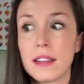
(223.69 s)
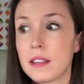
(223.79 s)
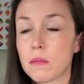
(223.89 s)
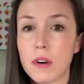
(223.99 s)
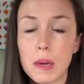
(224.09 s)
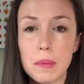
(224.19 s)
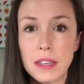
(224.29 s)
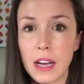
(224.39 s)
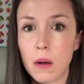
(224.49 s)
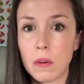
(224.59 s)
I let them run up
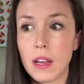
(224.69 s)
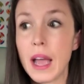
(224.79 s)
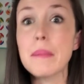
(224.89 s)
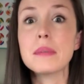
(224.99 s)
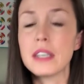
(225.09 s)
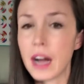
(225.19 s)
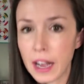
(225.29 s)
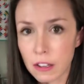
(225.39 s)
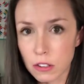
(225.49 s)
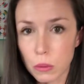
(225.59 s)
and down empty
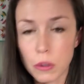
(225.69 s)
aisles